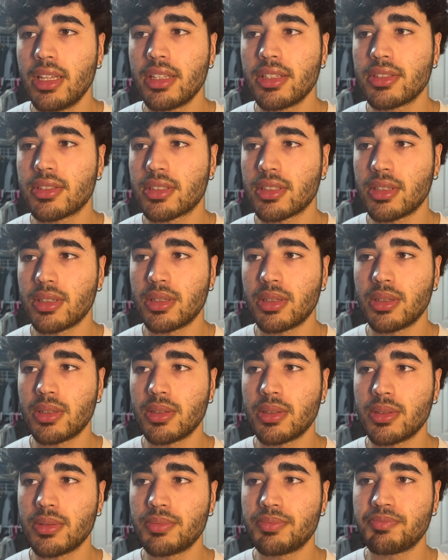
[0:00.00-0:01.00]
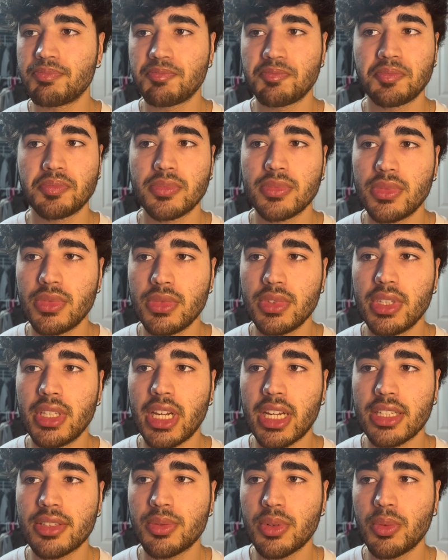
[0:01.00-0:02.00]
So
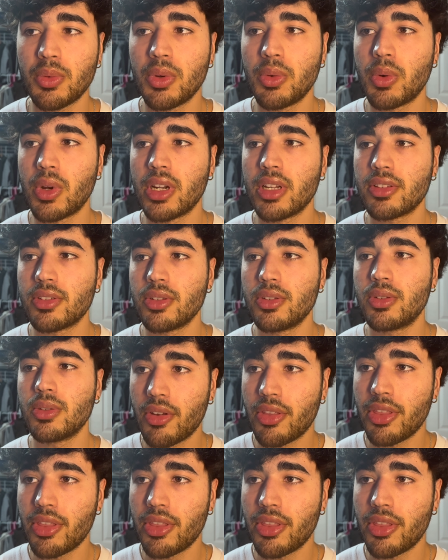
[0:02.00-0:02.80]
that's what we wanted to do.